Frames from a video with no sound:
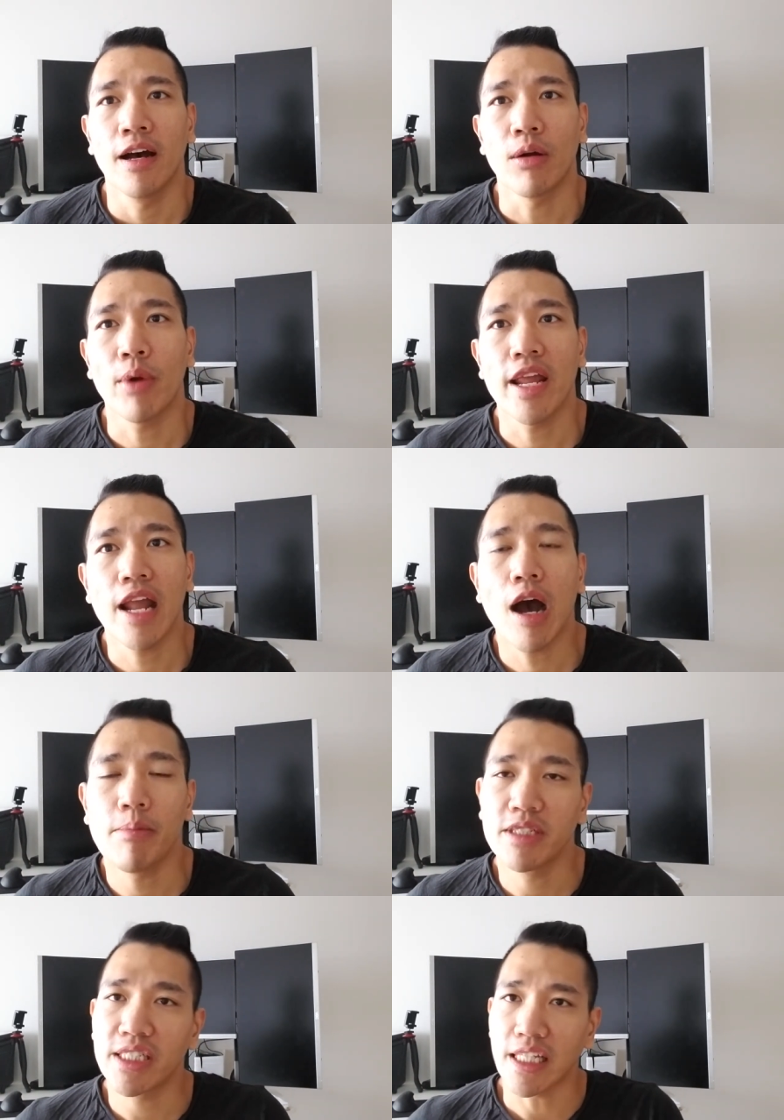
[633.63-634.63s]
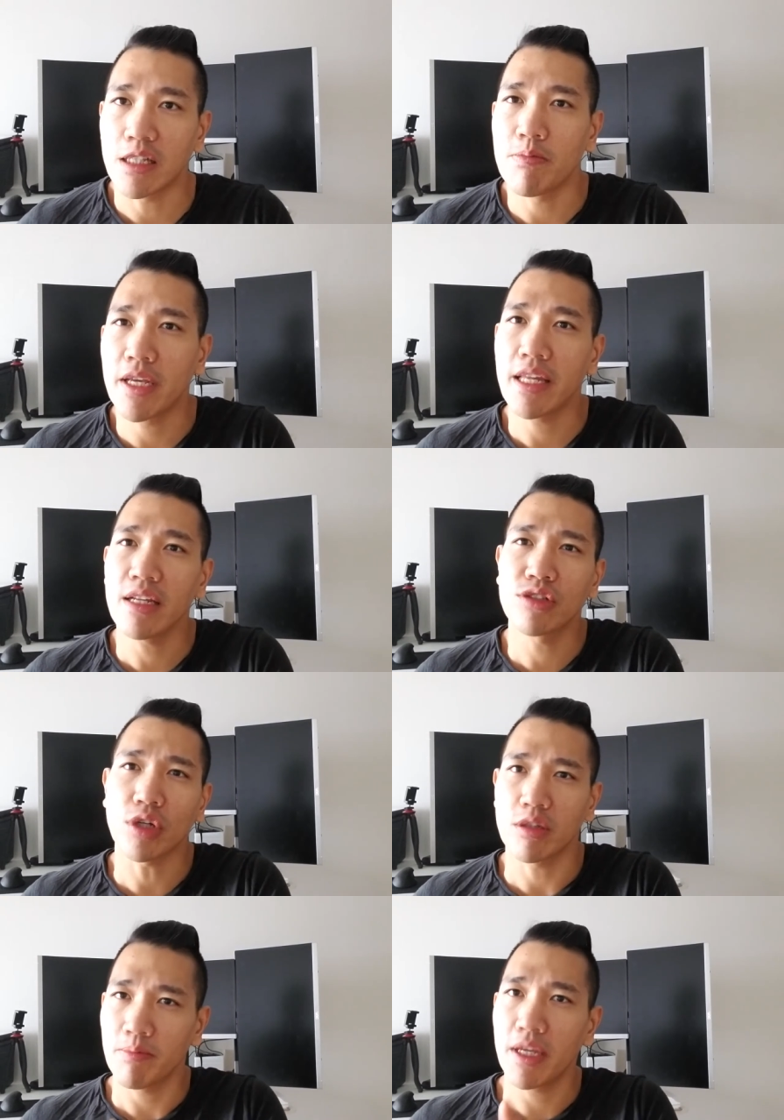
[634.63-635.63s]
right now I'm just at the beginning.
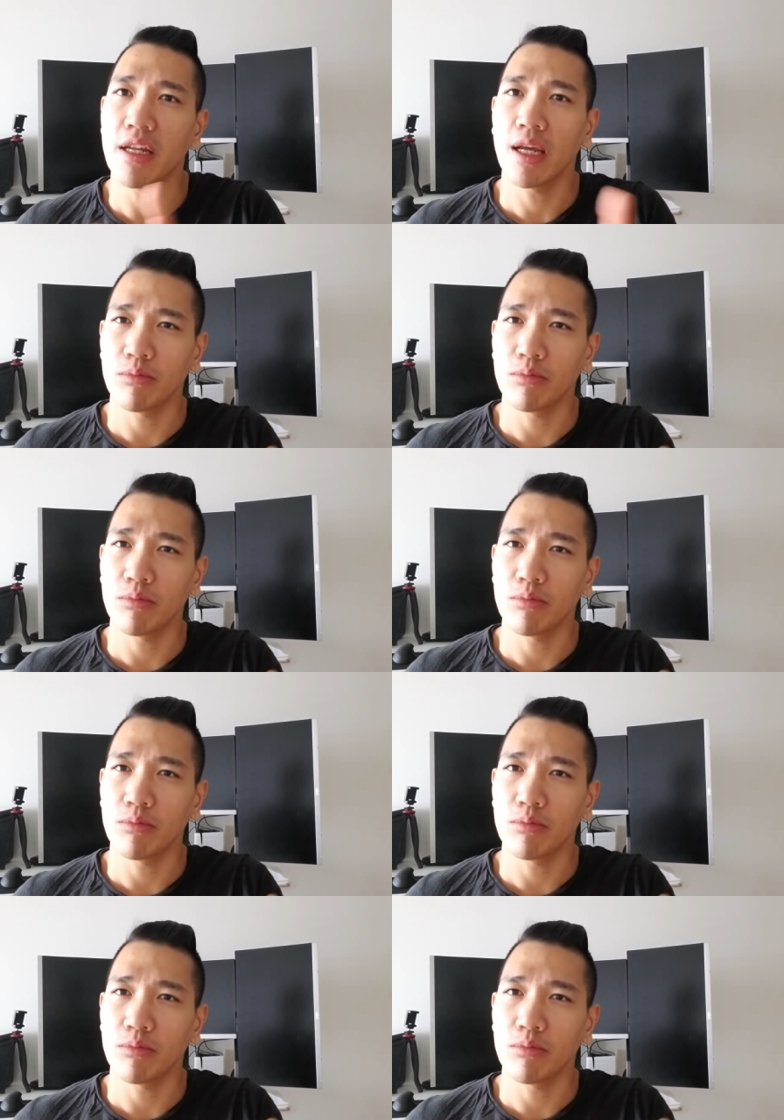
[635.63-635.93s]
So at the beginning